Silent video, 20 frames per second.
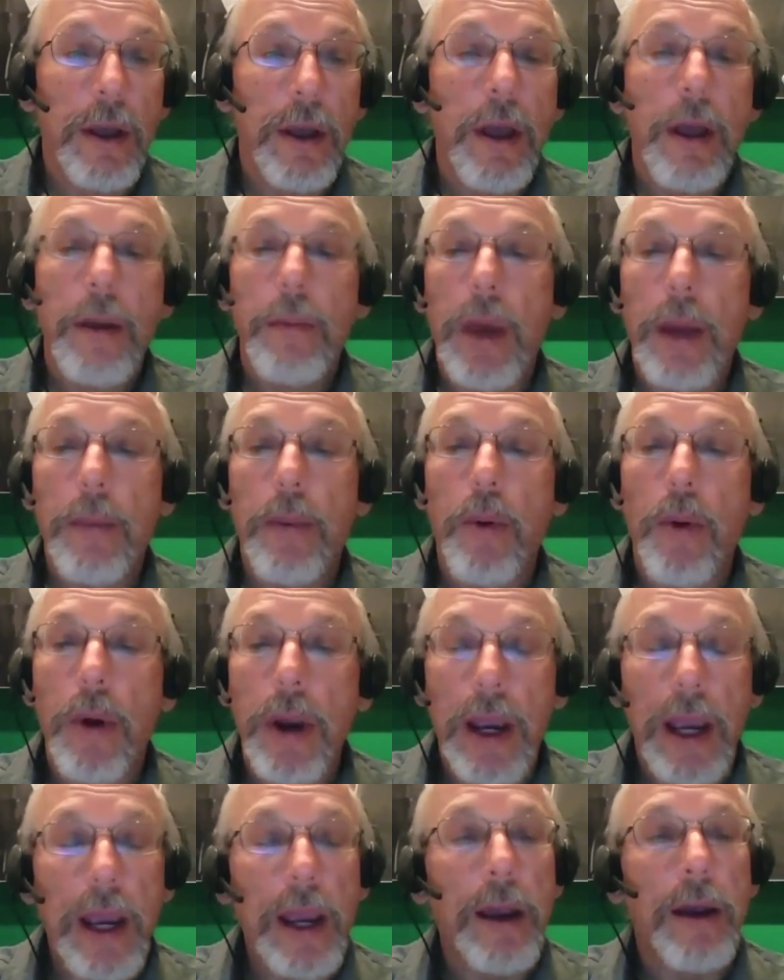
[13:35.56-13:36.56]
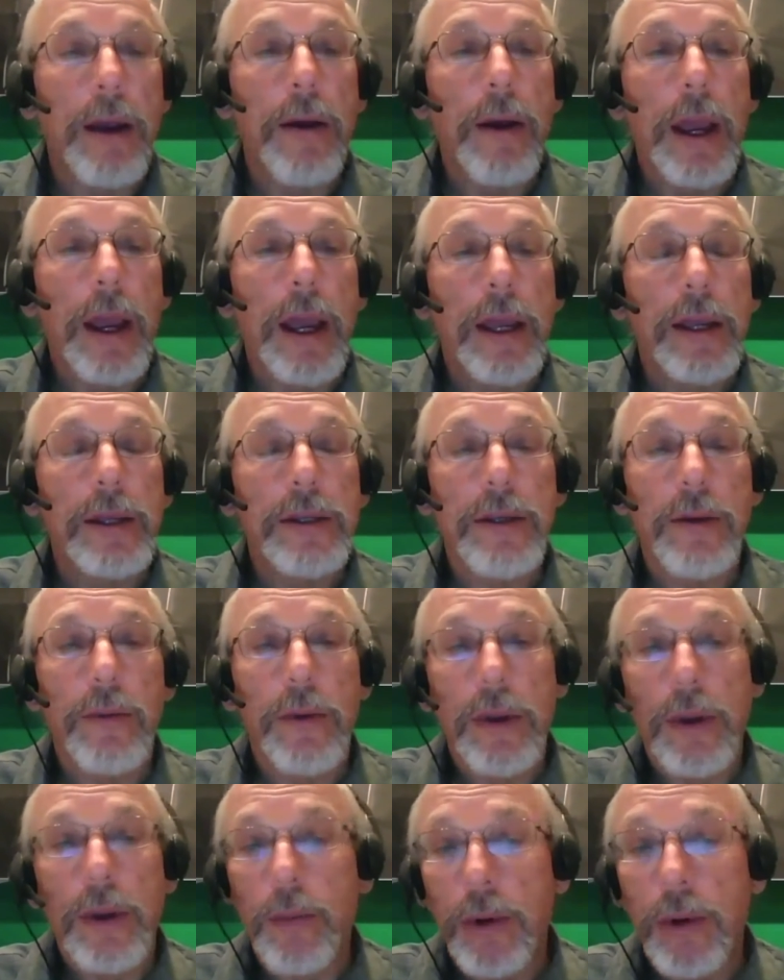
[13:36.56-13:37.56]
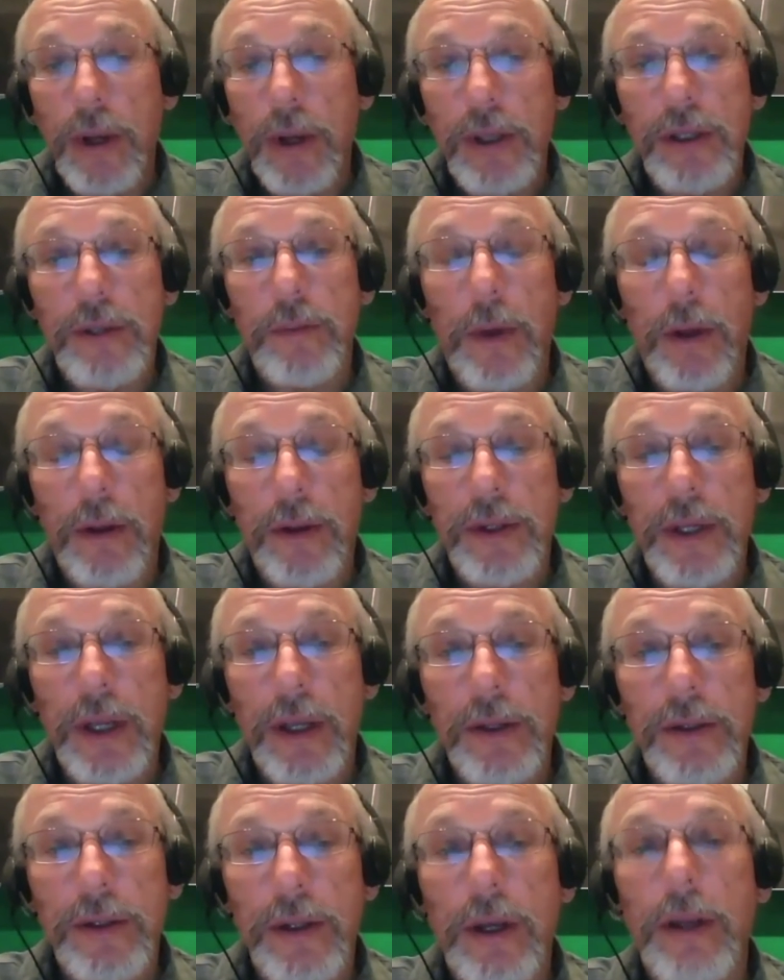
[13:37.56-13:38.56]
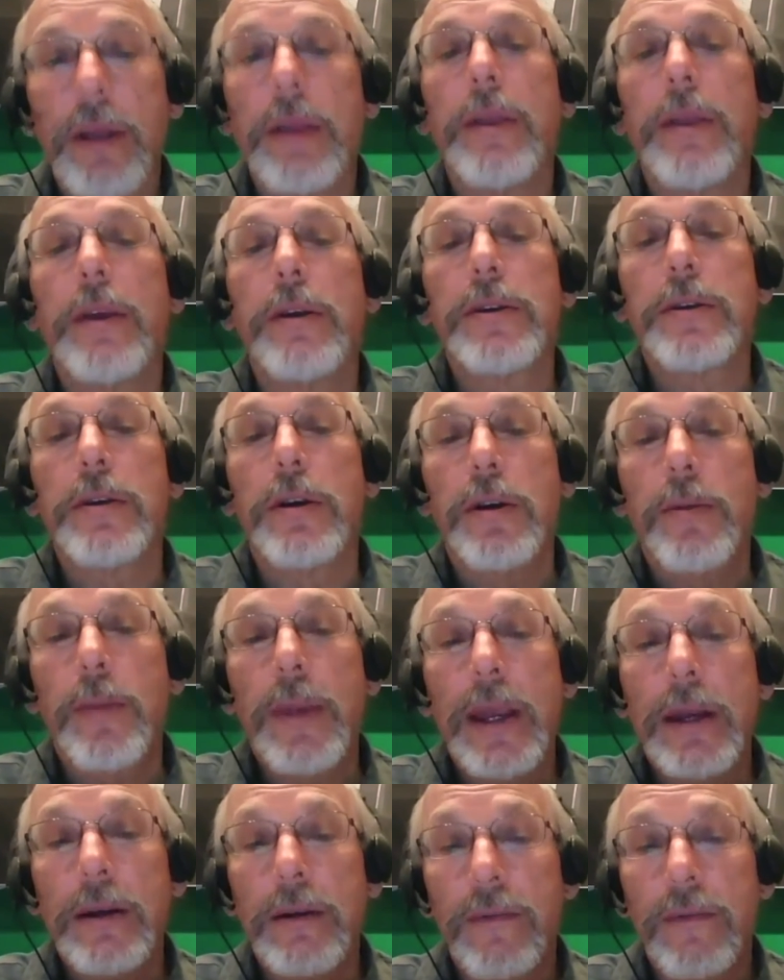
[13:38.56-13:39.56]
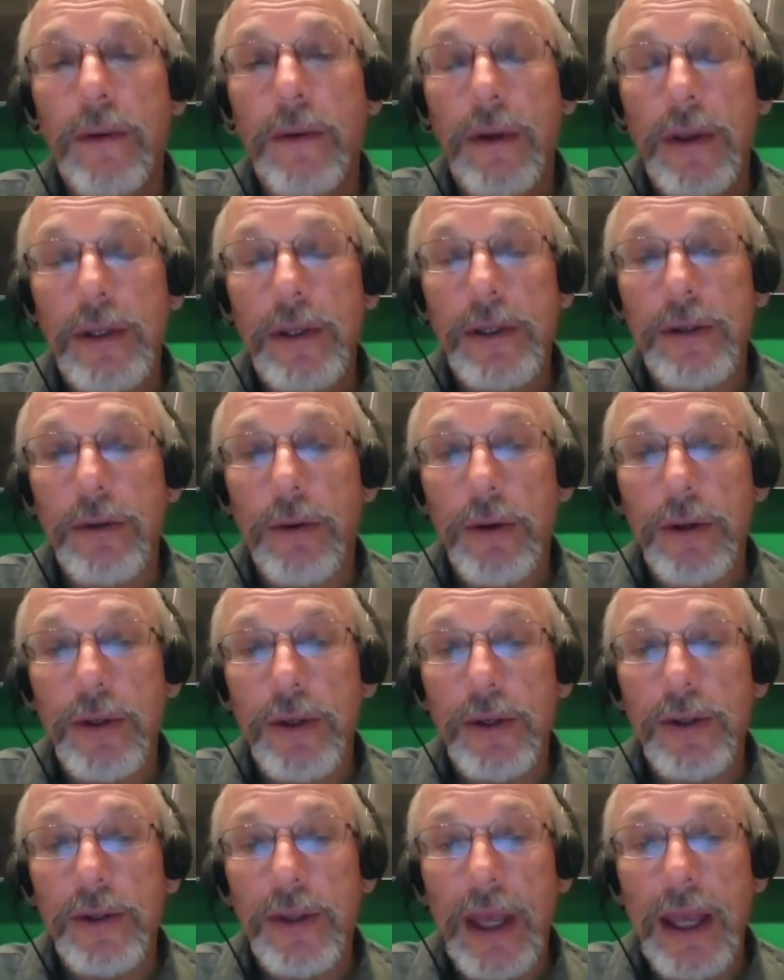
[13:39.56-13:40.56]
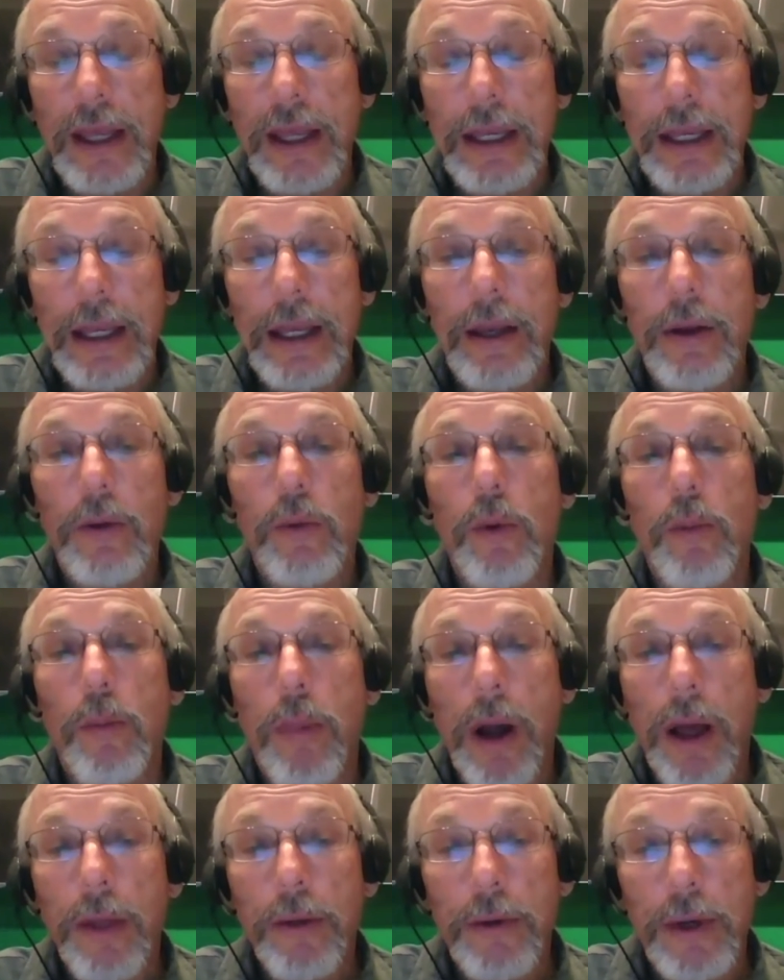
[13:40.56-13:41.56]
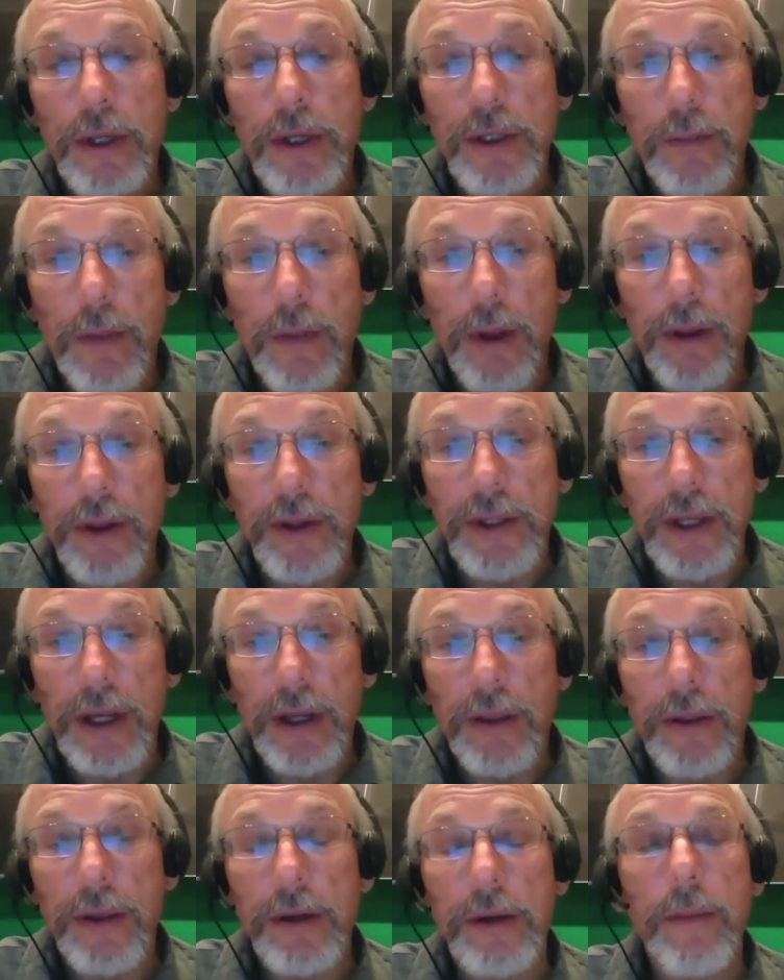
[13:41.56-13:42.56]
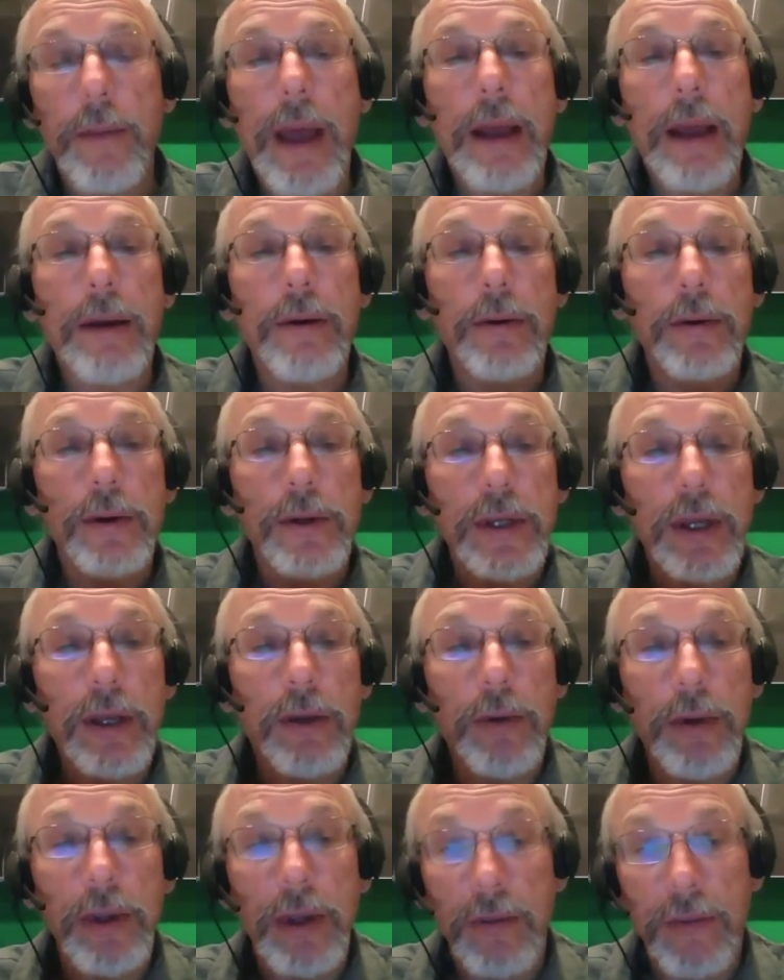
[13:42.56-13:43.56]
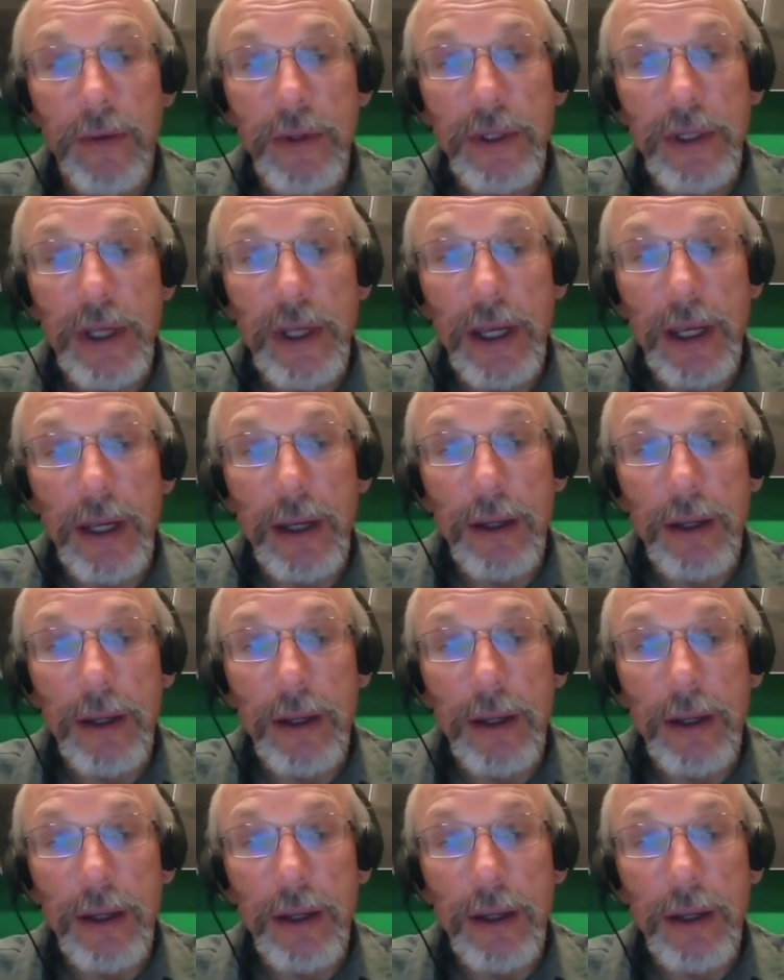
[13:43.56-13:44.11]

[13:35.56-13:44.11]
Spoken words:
My point here is that when you put in small cells, there's going to be interference sources that will bother a small cell that a macro cell would never see.